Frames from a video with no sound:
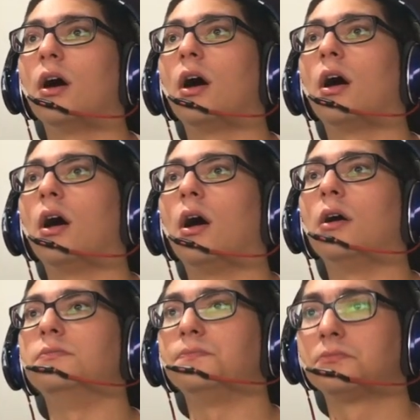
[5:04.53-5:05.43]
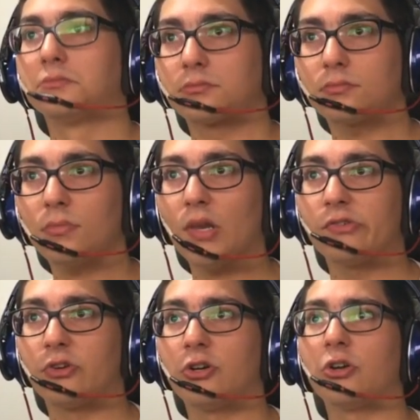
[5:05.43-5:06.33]
um,
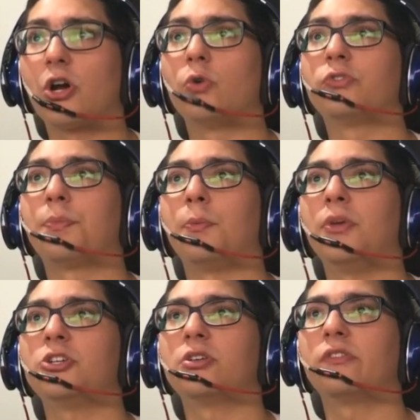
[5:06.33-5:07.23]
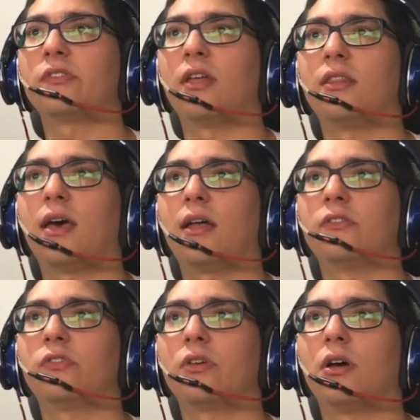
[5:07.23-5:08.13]
so they're going to go to permissions and
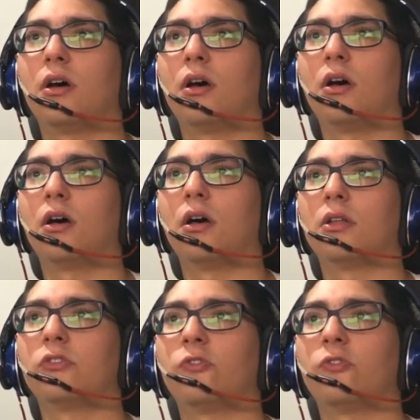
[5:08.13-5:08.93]
add uh,